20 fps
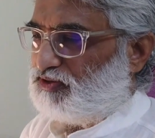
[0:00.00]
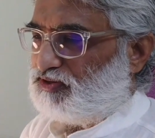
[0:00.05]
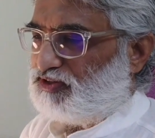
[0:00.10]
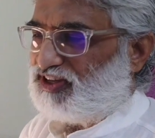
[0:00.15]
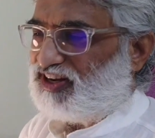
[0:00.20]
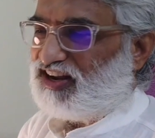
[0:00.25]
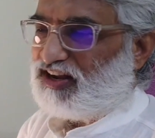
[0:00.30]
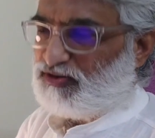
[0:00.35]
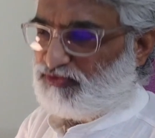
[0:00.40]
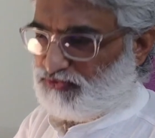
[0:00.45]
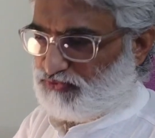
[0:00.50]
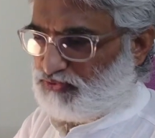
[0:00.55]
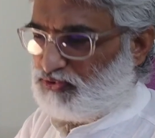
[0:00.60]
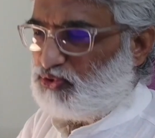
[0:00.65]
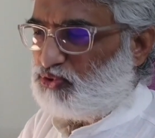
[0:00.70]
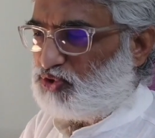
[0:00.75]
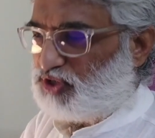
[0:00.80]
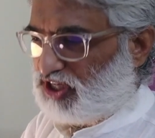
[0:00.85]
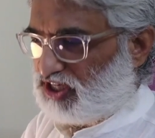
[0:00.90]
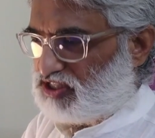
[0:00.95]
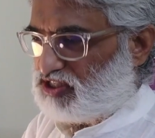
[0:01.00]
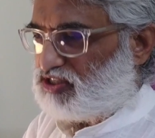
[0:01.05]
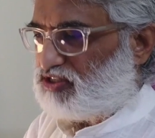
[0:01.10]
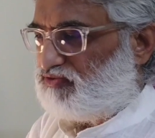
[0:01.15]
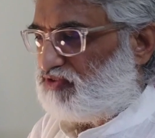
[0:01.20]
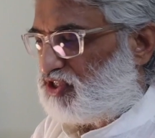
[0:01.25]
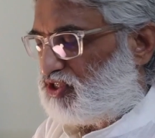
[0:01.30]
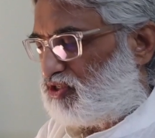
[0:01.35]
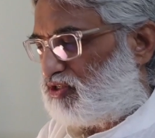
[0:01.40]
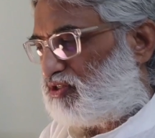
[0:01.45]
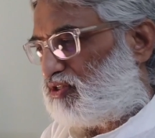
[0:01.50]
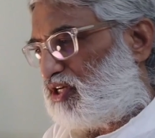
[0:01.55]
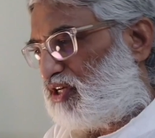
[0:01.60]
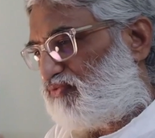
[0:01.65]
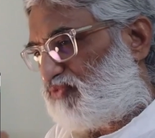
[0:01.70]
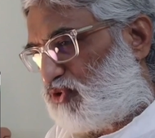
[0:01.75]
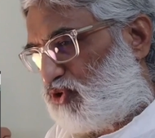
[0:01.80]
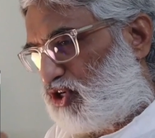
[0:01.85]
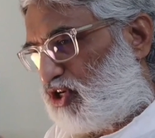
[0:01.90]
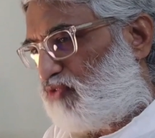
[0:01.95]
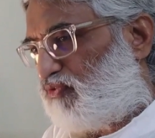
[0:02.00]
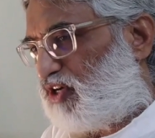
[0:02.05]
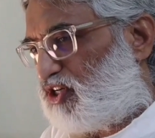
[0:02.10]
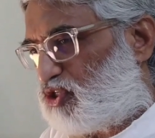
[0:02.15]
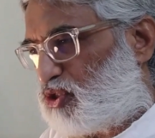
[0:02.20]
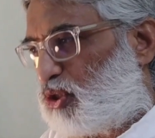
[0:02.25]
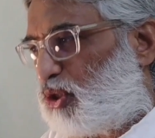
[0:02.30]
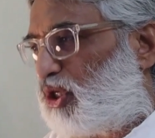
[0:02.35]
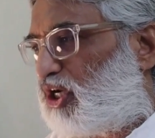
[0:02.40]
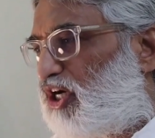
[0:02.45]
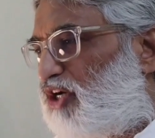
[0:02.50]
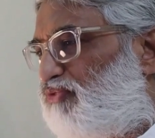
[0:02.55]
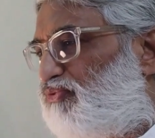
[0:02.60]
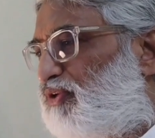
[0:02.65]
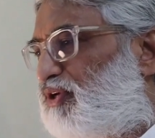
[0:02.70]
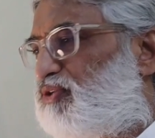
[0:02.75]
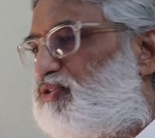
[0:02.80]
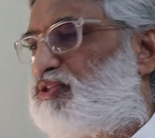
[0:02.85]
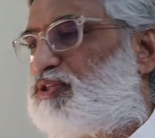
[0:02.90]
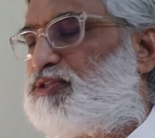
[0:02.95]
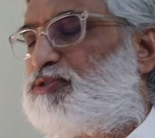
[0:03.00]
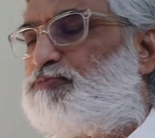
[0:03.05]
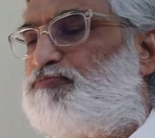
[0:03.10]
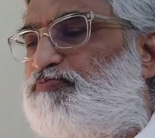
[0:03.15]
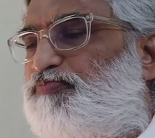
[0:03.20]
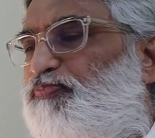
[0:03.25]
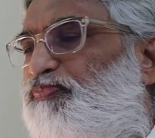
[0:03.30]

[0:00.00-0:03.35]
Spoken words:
There are few texts which have got one sloka differences.